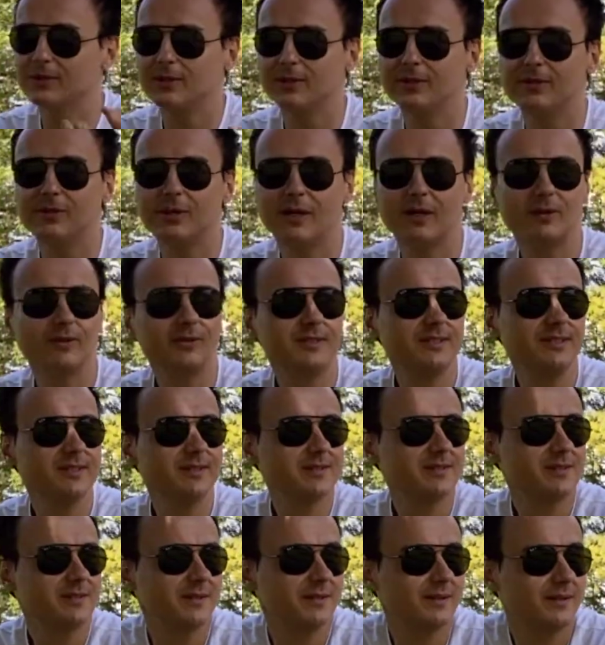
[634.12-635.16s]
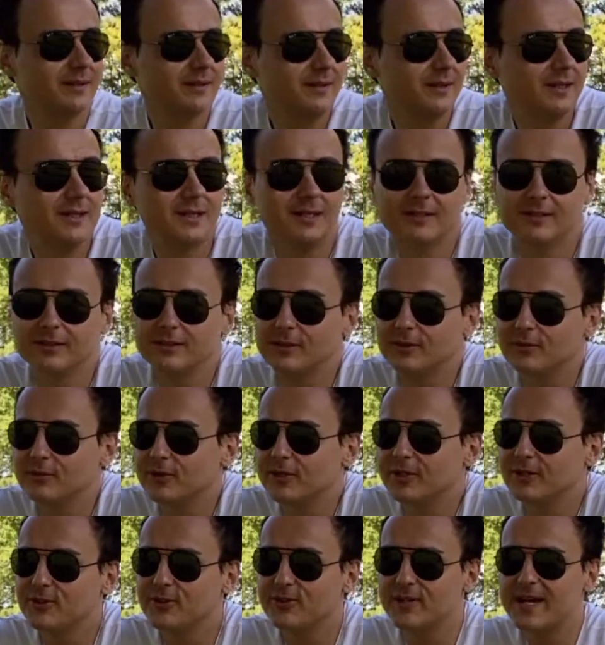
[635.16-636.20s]
you know how this uh, you know
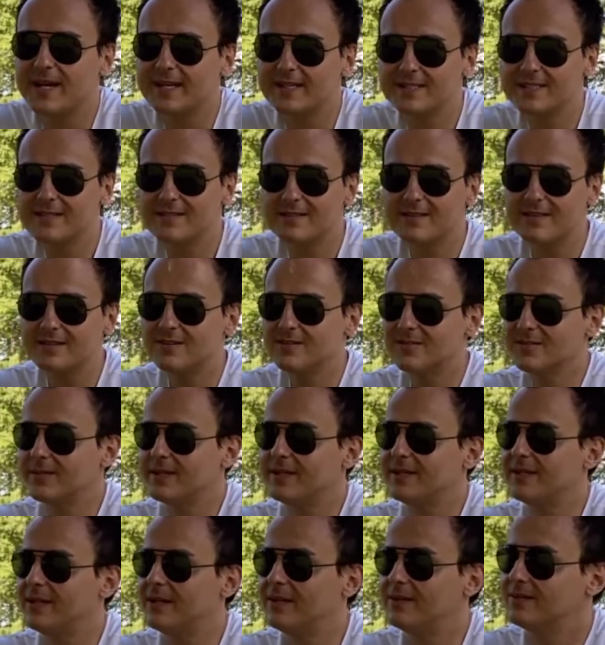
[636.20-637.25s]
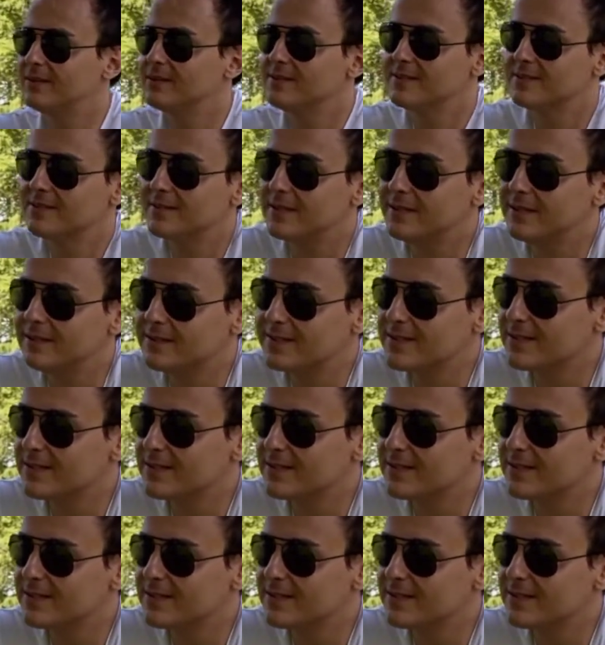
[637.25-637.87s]
we're in the United States right now, and and